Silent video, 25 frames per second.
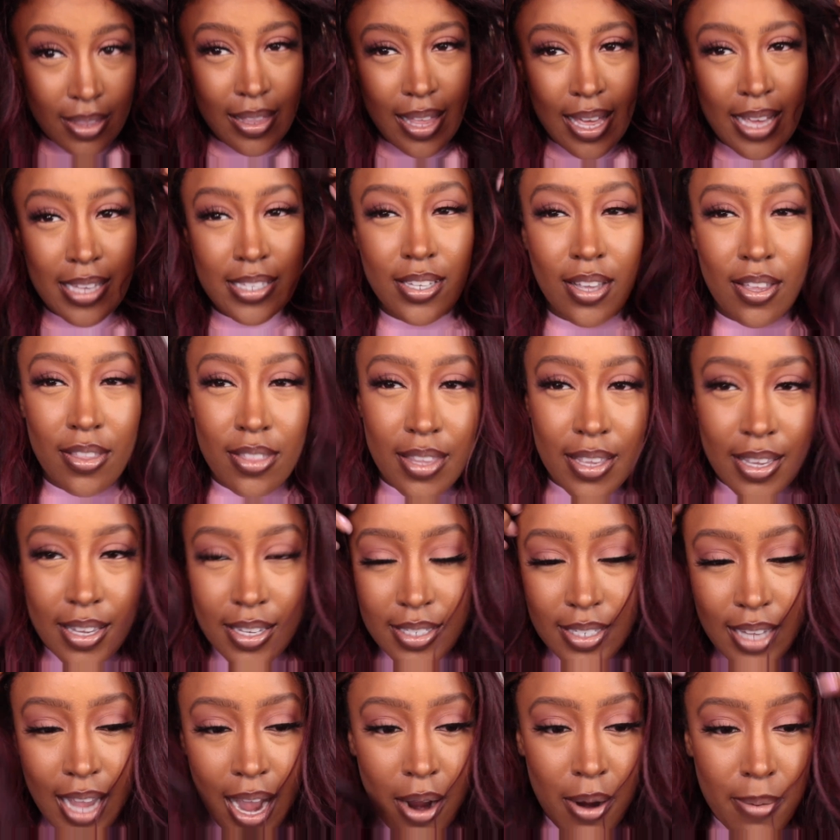lace on
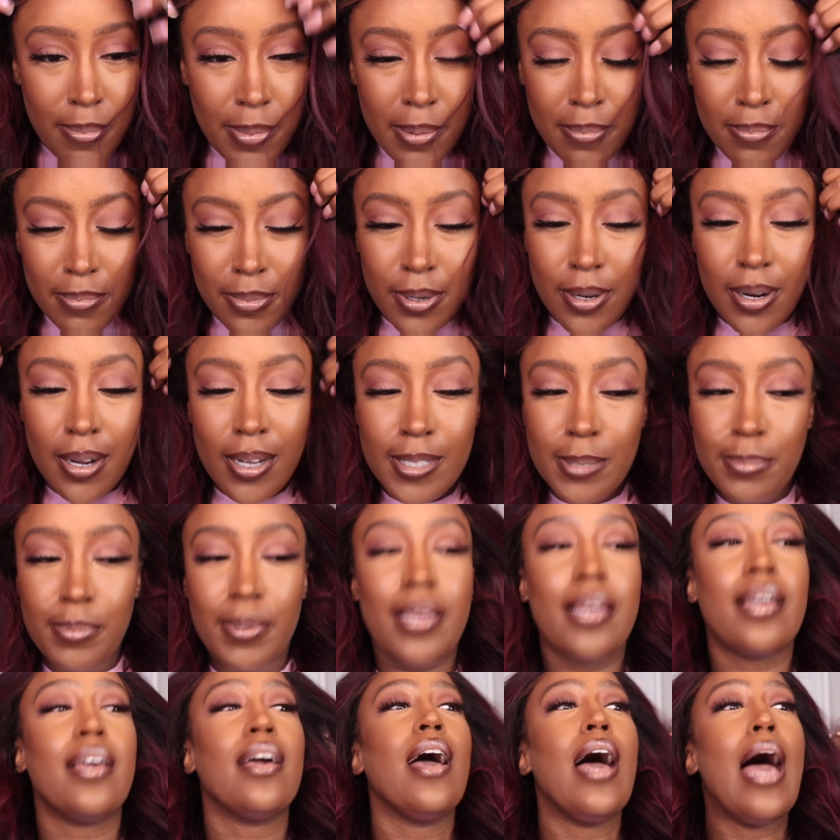this, I remember as
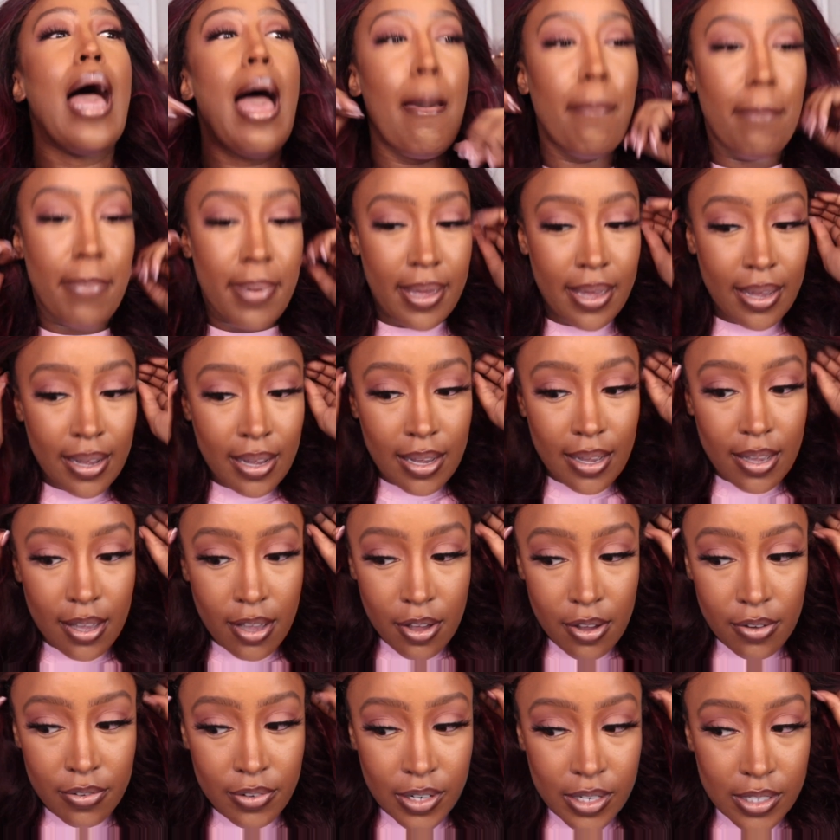being epic
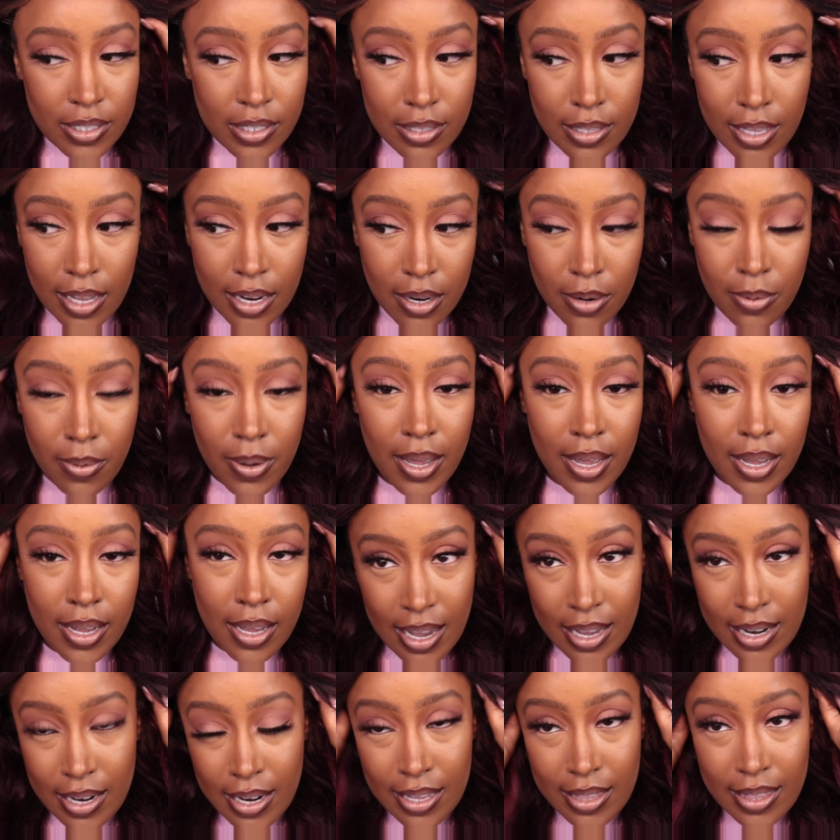for a synthetic wig,
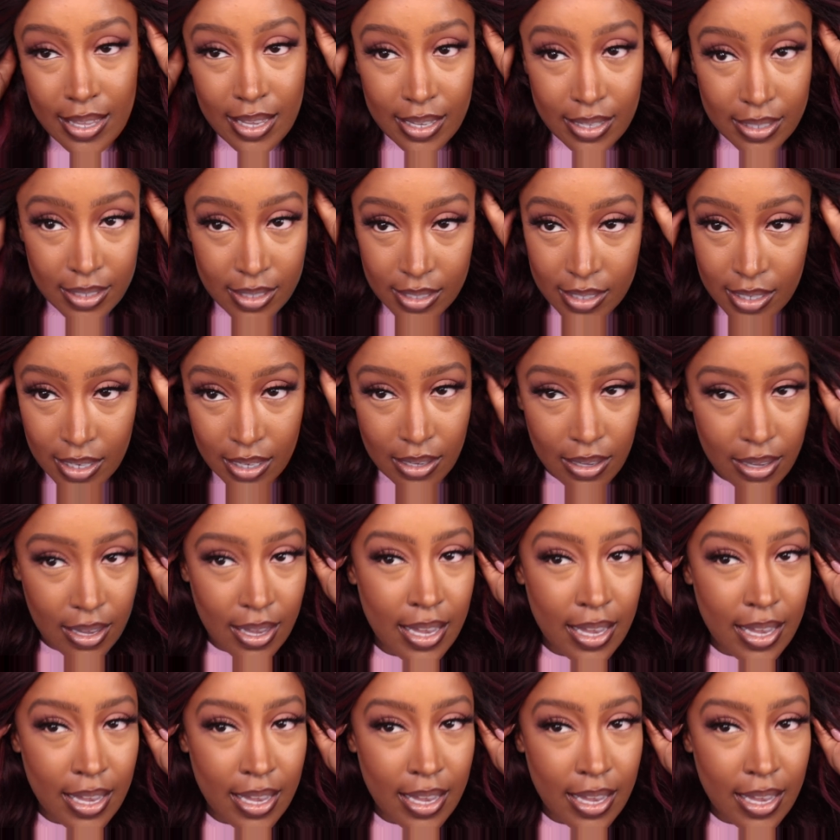and I think it still